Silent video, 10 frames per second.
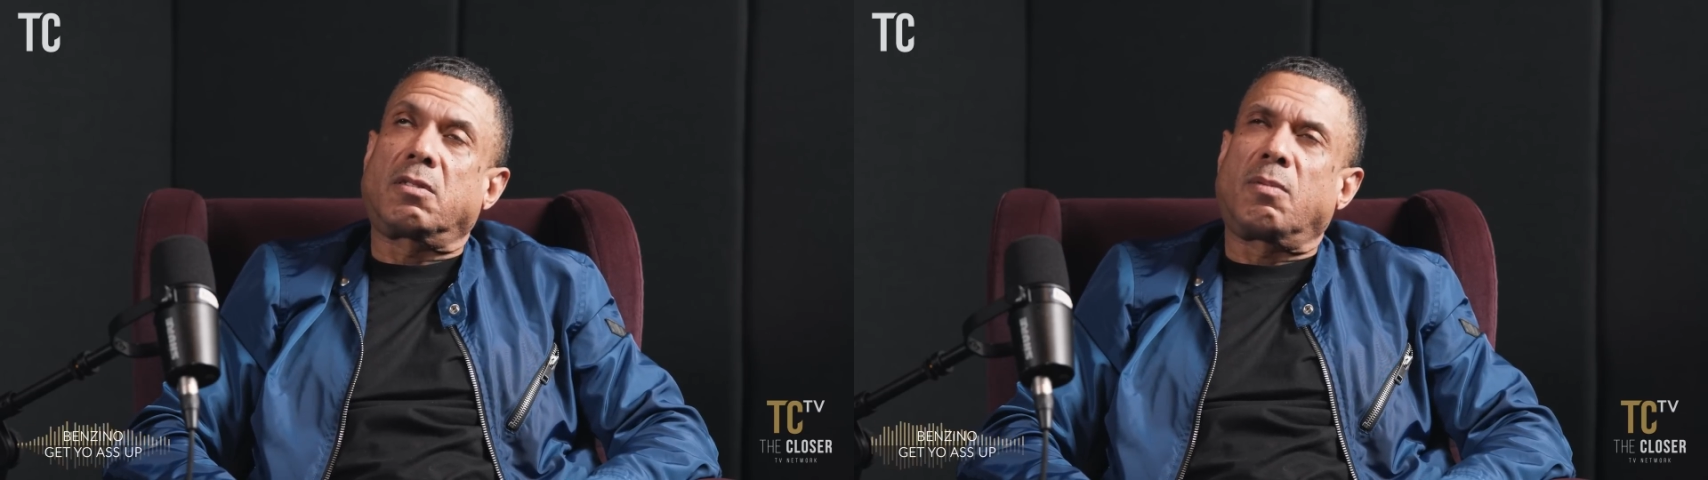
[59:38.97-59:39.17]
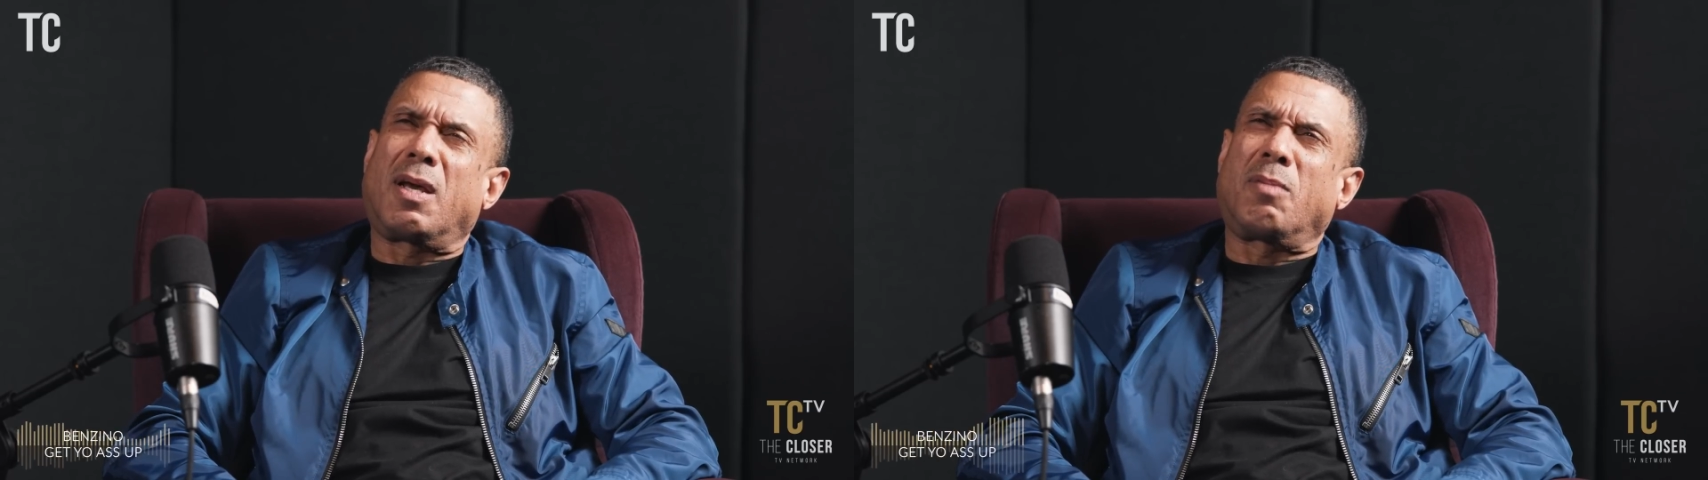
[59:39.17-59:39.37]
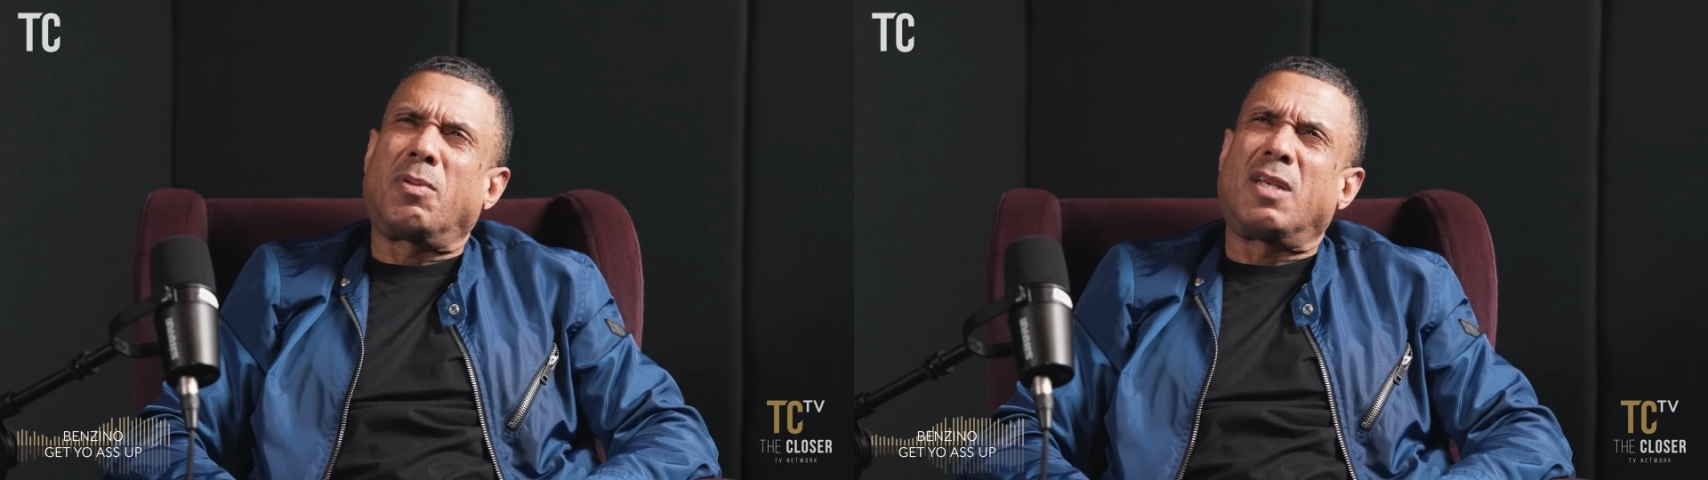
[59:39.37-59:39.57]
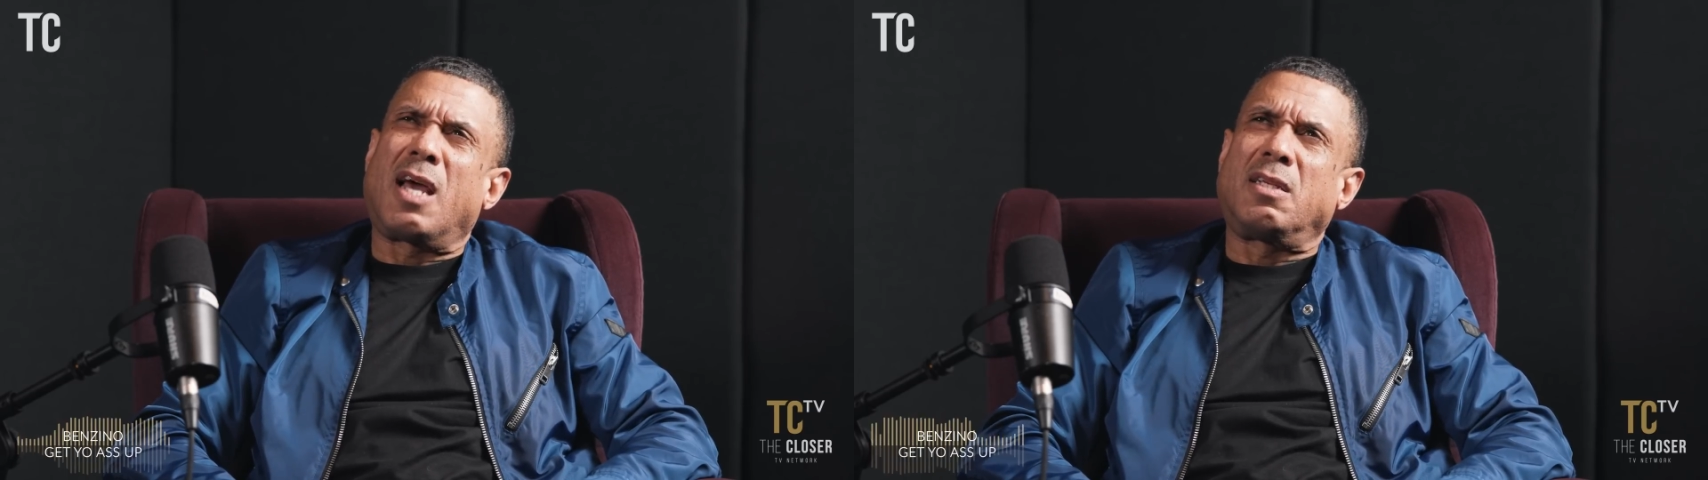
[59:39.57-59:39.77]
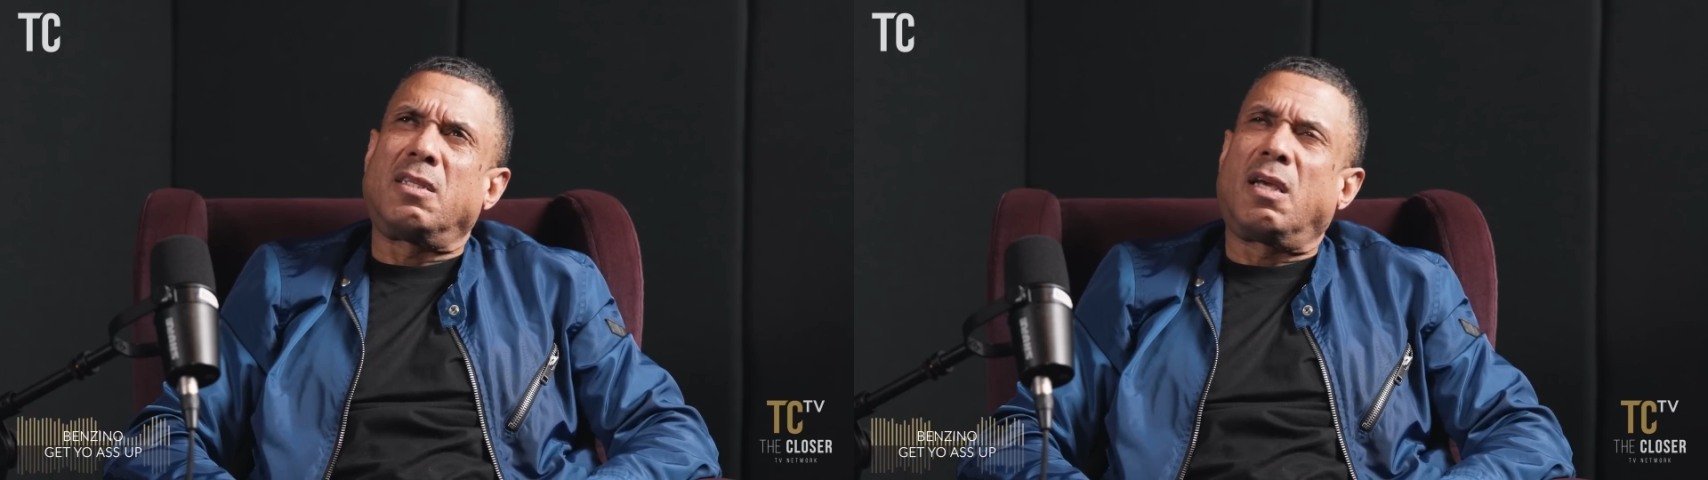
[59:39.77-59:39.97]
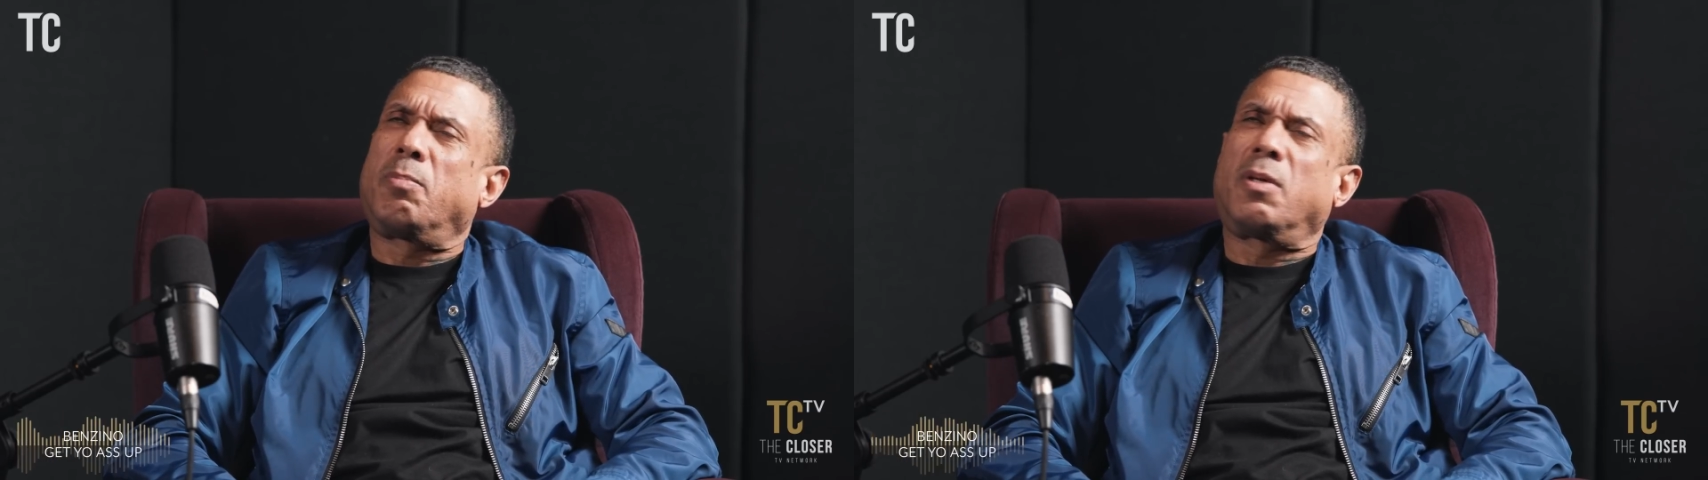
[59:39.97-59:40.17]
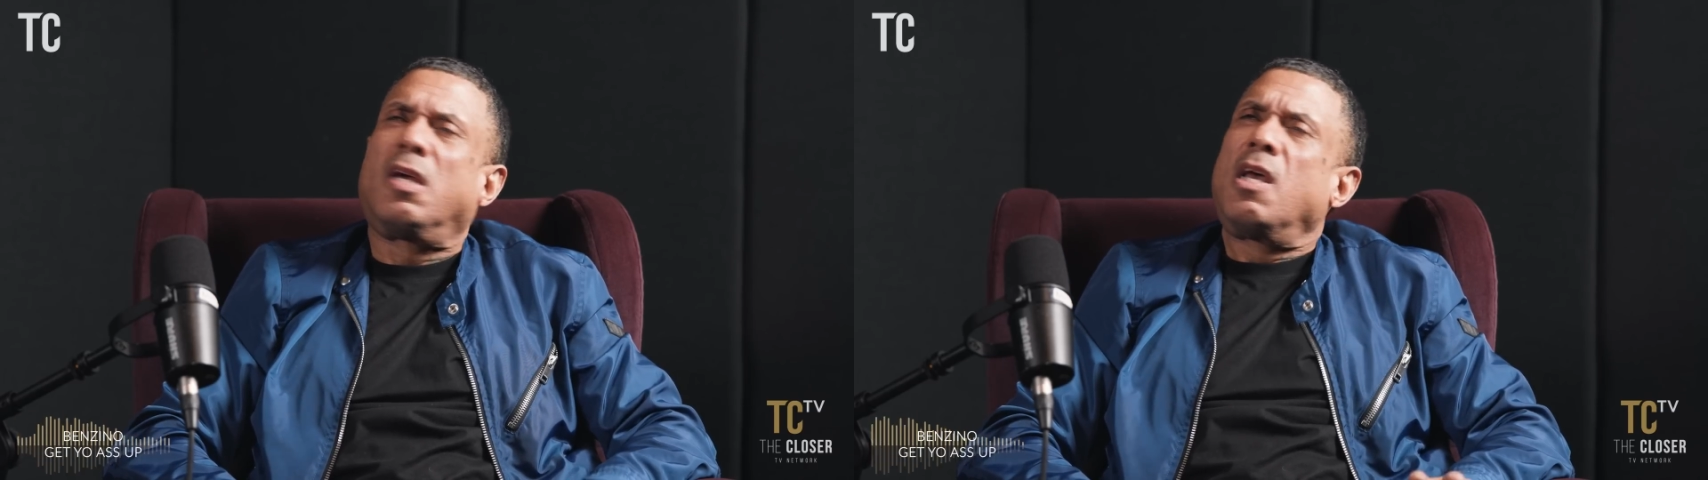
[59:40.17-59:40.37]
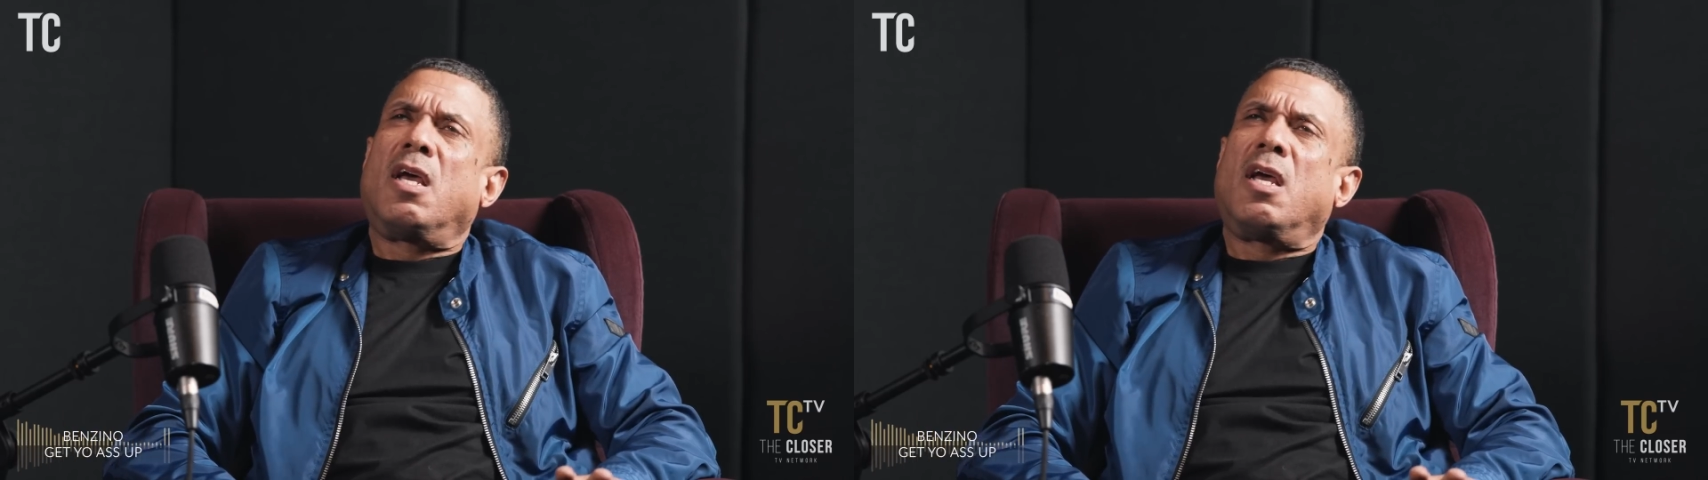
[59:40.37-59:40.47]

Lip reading: Because it might have been 98, but